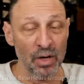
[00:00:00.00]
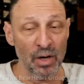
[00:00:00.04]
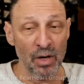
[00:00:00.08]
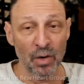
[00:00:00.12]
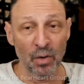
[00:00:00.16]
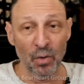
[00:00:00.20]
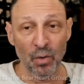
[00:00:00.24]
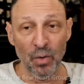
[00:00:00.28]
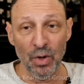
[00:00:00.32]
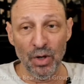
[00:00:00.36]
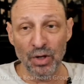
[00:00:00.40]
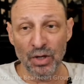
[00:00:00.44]

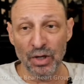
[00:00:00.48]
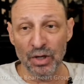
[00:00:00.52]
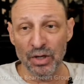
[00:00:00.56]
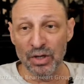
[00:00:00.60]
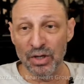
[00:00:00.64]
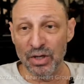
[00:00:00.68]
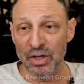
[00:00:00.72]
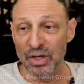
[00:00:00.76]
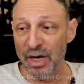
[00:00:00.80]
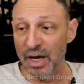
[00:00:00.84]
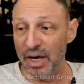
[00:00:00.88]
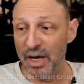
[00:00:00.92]
which is
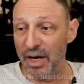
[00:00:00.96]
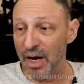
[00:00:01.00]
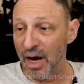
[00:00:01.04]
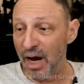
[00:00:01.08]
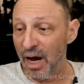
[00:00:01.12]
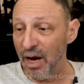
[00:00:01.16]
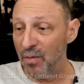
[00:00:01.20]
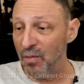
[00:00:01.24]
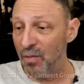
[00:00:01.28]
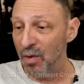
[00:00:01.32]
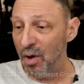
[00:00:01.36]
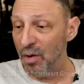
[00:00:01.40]
that I
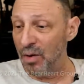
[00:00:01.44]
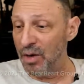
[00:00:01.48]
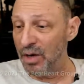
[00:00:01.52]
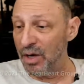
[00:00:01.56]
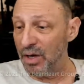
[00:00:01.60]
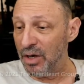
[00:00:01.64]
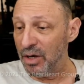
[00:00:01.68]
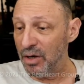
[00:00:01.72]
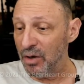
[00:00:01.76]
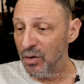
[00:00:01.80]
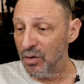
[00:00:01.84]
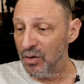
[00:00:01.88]
wrote it
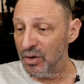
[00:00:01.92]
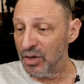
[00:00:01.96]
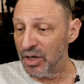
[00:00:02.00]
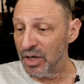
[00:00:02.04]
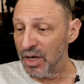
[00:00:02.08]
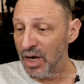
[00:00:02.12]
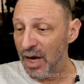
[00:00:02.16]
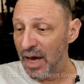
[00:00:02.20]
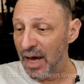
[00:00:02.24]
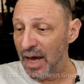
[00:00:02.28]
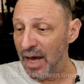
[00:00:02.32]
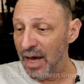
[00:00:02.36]
using
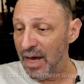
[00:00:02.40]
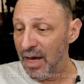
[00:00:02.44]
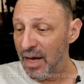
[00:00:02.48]
a